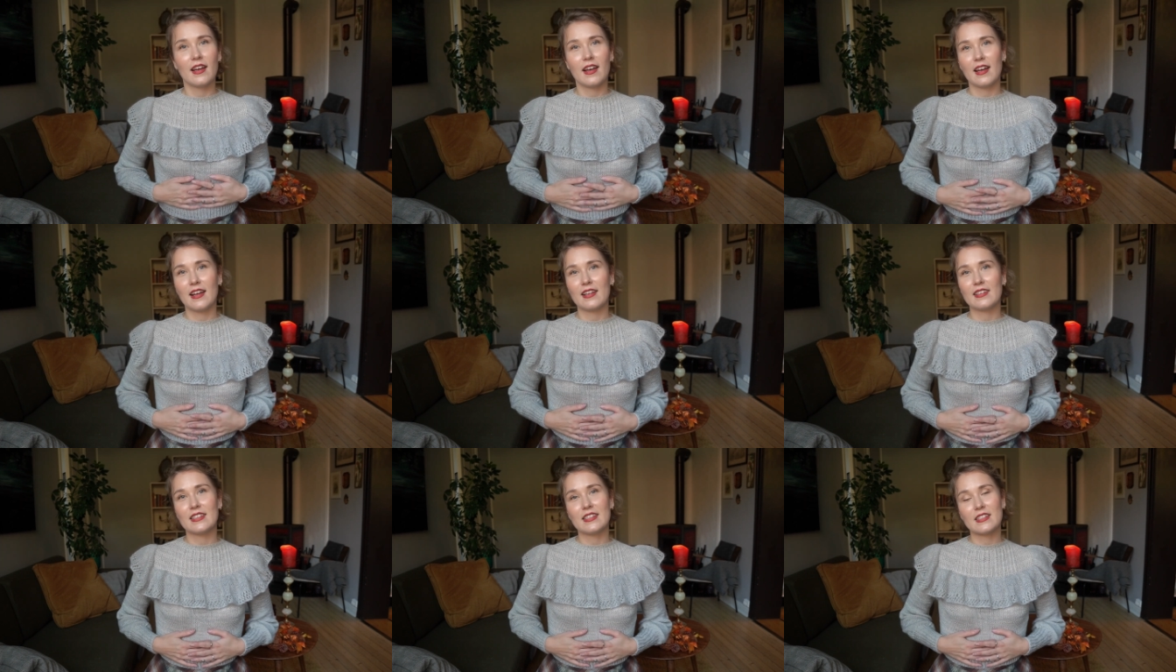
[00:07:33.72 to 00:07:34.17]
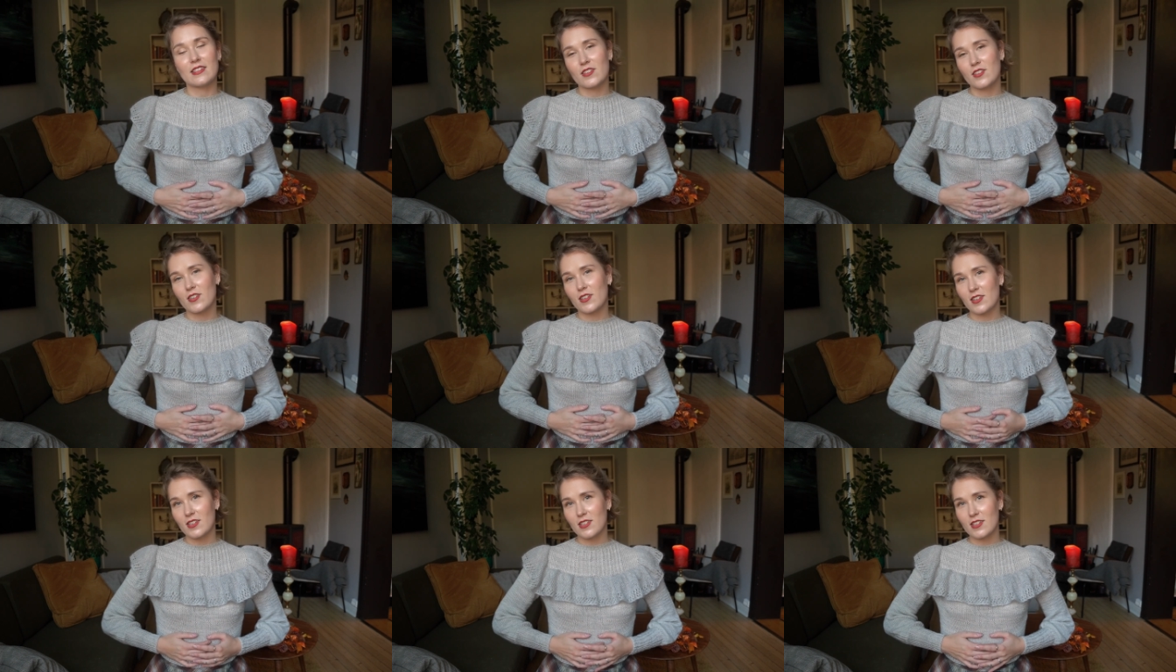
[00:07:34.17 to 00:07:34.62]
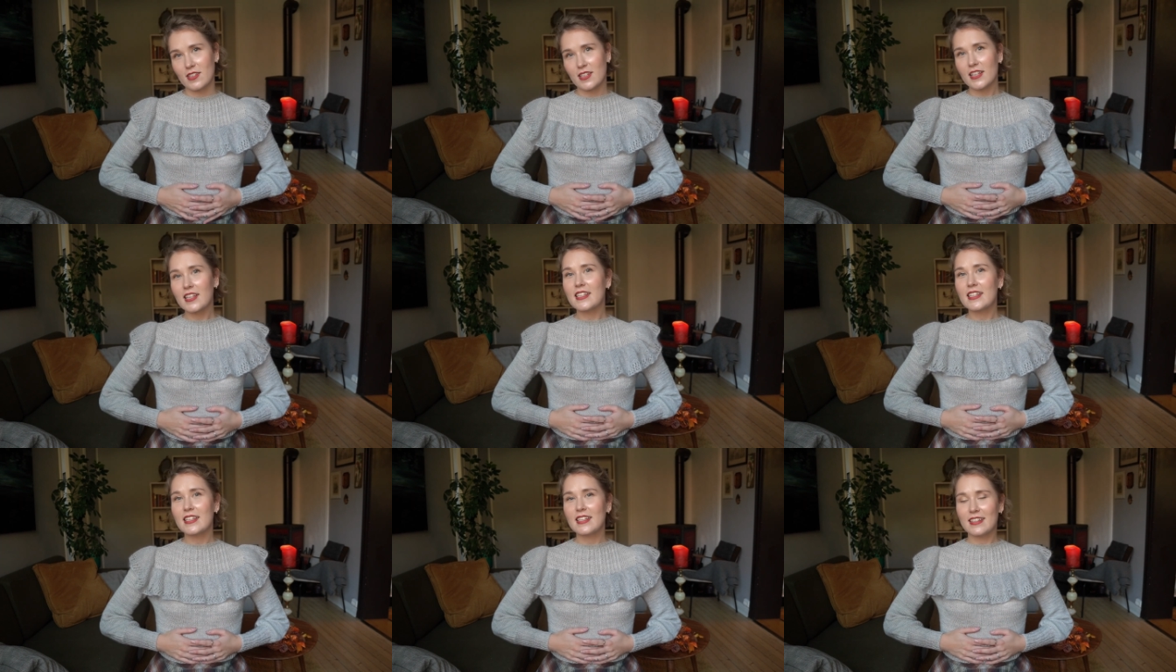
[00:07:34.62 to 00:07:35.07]
and it's just
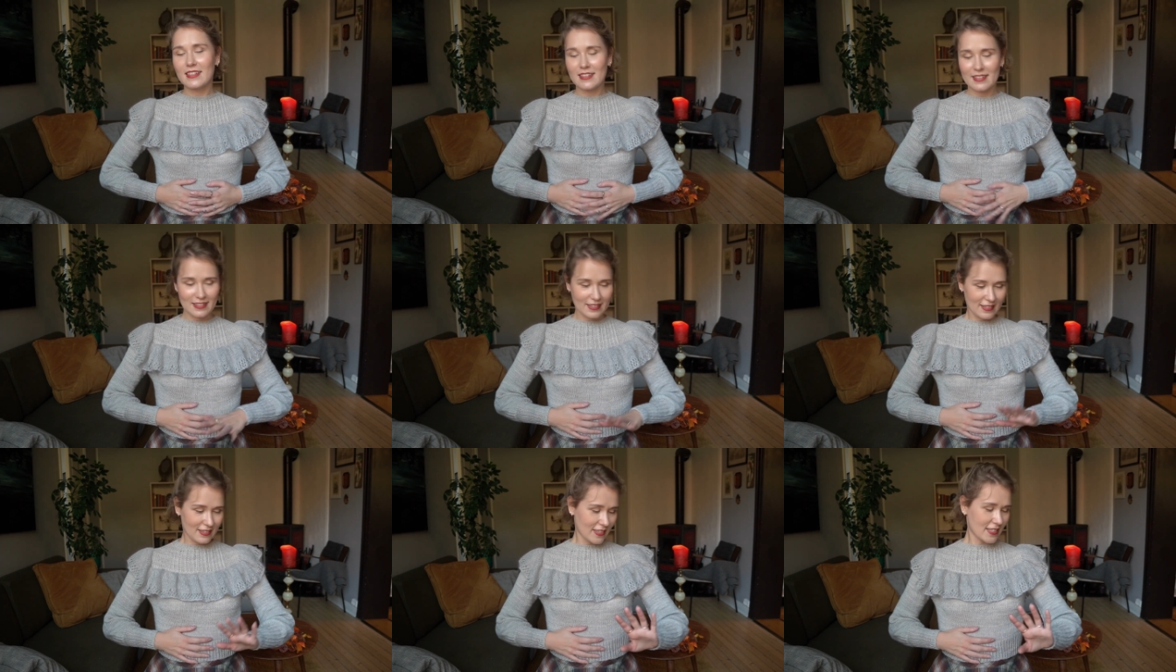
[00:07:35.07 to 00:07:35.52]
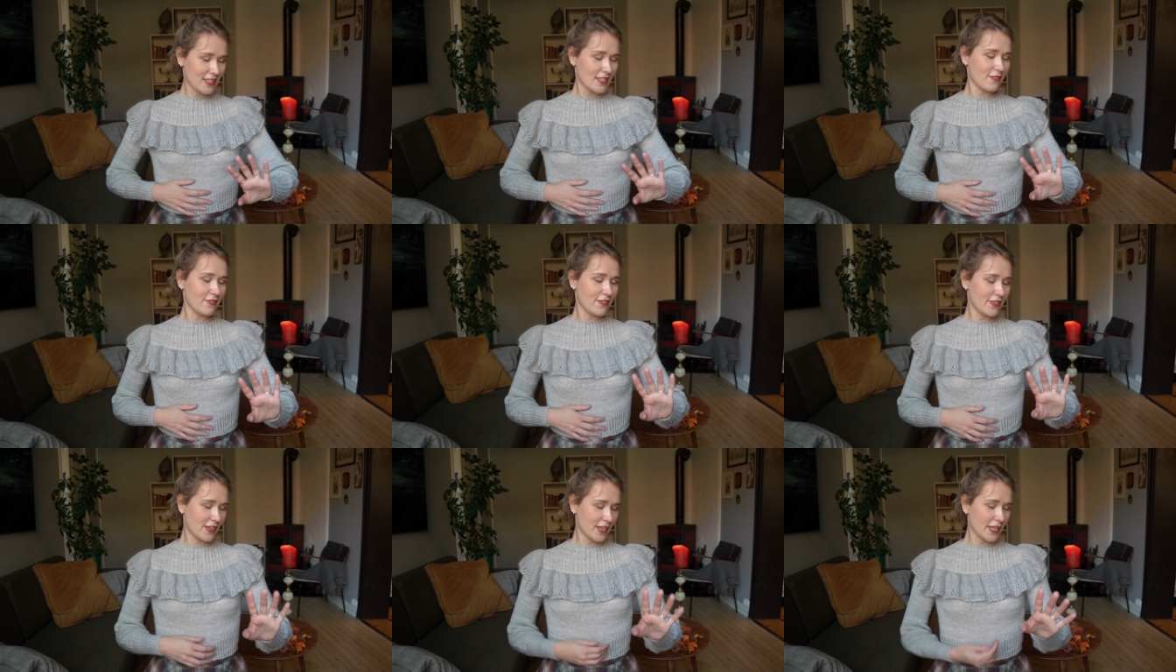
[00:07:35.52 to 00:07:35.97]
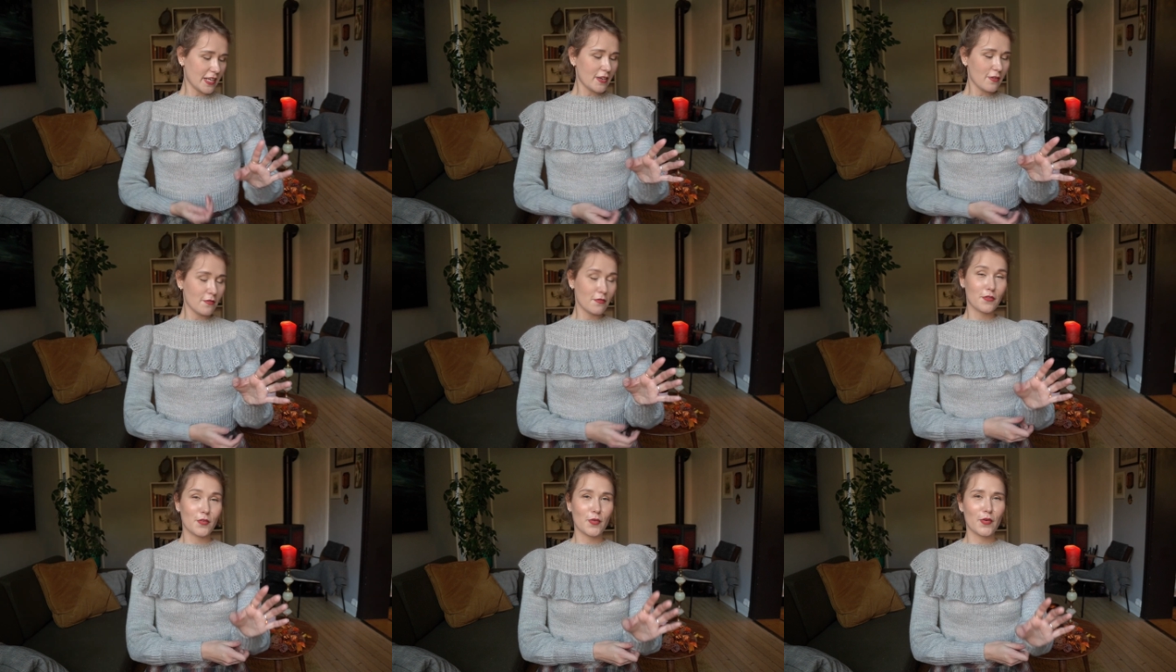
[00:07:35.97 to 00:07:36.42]
divine
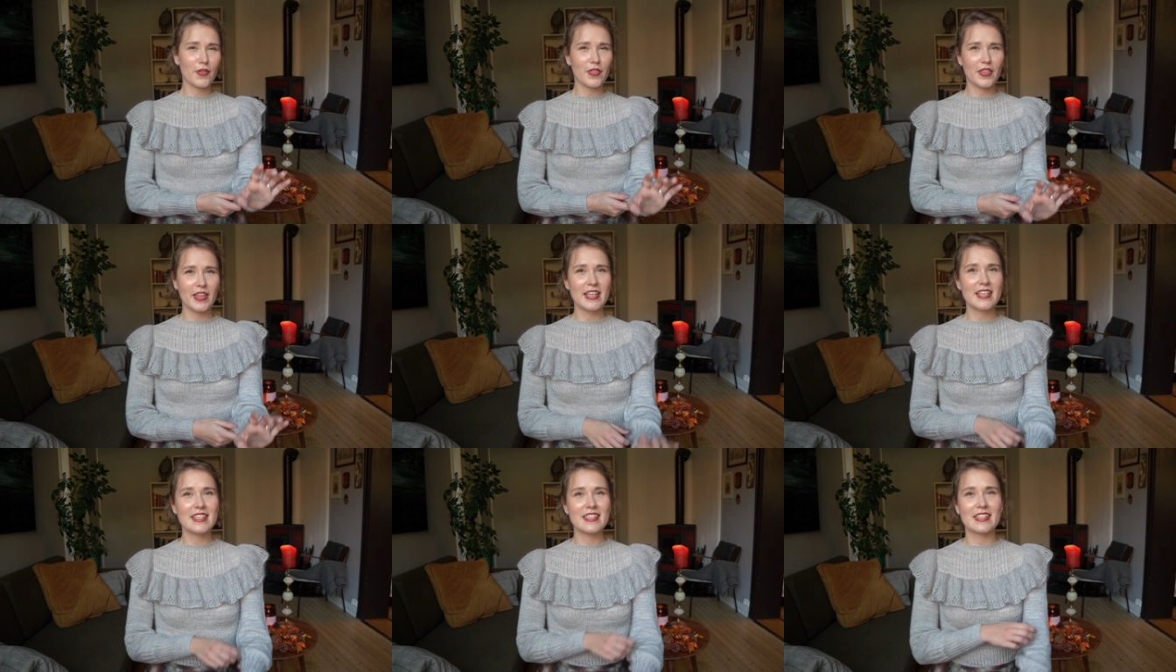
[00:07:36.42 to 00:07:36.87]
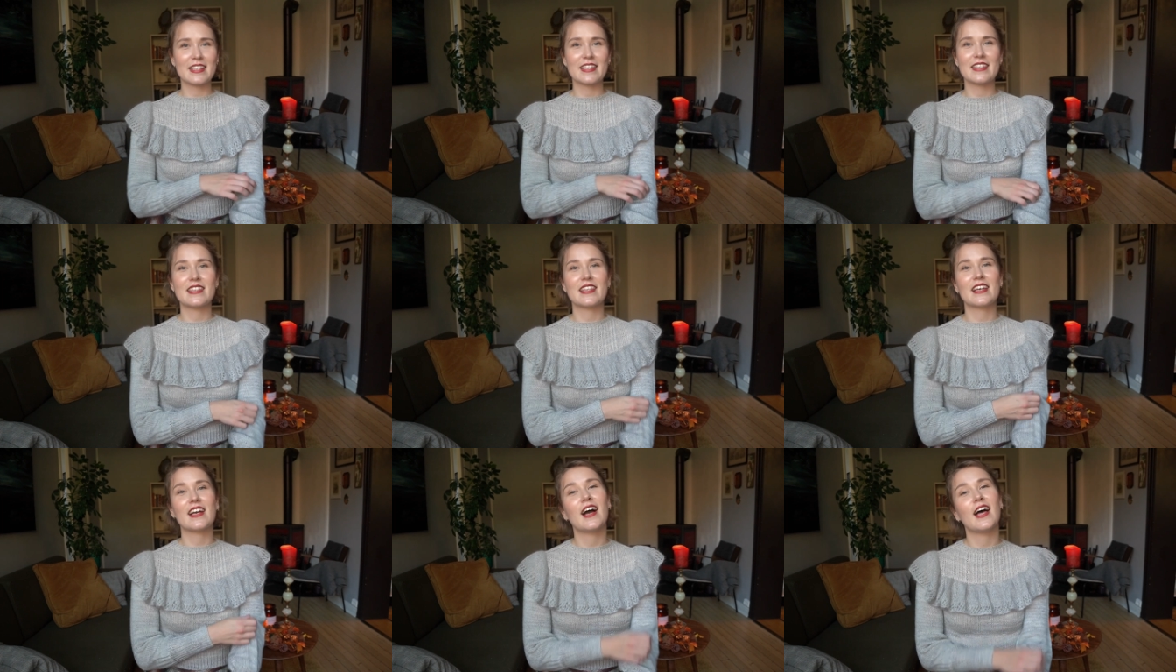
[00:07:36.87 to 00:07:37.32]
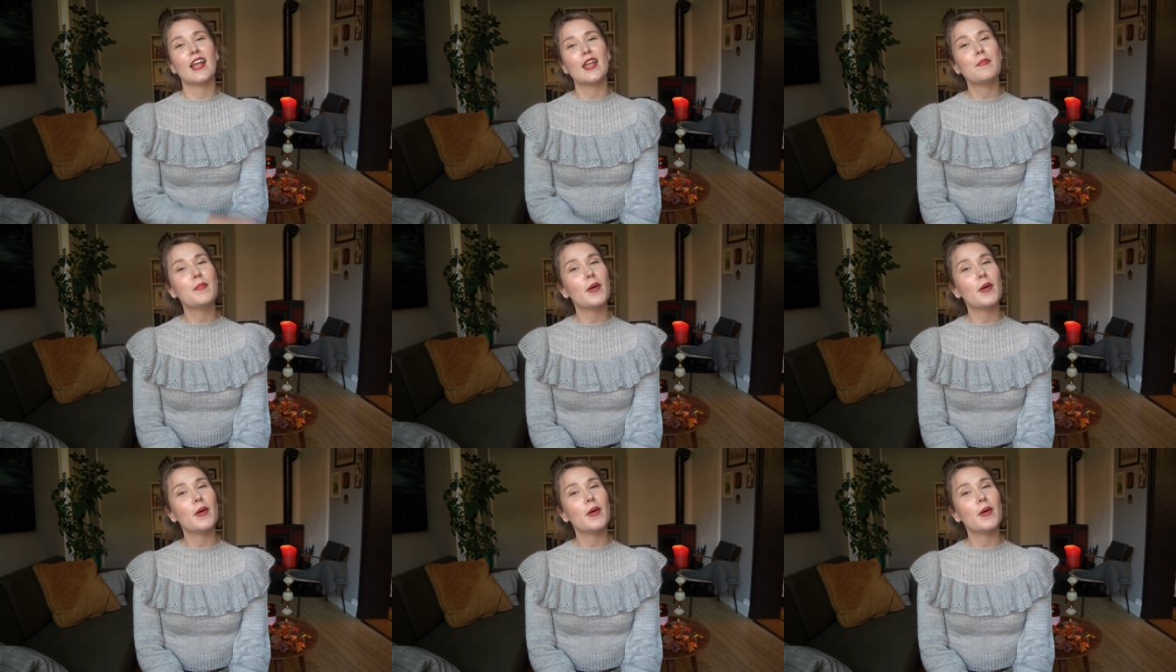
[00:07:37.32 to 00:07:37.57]
for this. It's the colour